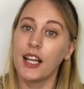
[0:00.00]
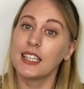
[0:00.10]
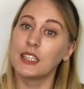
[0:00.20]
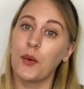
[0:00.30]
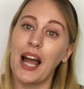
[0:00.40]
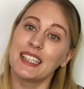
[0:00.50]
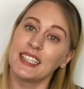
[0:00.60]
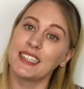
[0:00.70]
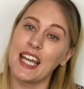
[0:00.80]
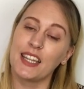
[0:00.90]
So as I
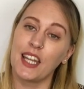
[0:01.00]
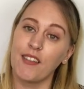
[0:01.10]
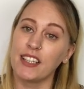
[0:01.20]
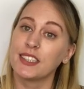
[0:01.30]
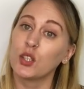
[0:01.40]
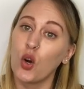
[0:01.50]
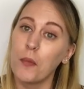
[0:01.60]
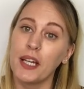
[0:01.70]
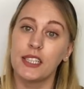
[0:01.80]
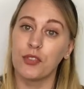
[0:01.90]
said, there are so
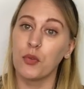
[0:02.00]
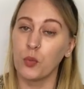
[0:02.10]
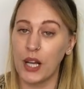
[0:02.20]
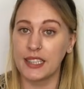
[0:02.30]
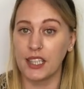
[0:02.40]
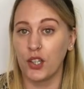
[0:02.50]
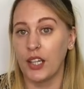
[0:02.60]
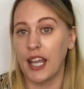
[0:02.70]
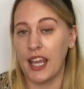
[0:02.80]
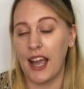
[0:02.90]
many different ways that you can
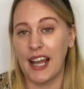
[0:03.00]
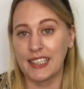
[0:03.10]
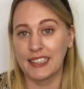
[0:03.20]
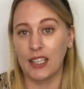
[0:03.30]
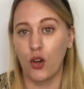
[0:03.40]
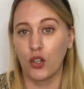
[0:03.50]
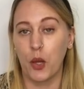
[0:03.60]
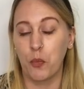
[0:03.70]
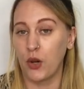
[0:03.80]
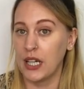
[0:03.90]
get your hands on a
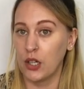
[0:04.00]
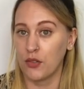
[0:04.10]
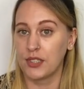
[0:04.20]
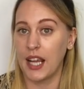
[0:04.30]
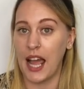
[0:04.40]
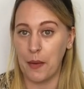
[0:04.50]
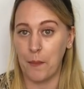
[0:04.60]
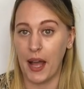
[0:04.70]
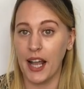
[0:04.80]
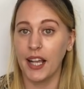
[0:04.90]
pre-loved
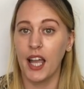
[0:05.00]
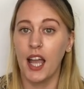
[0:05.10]
handbag.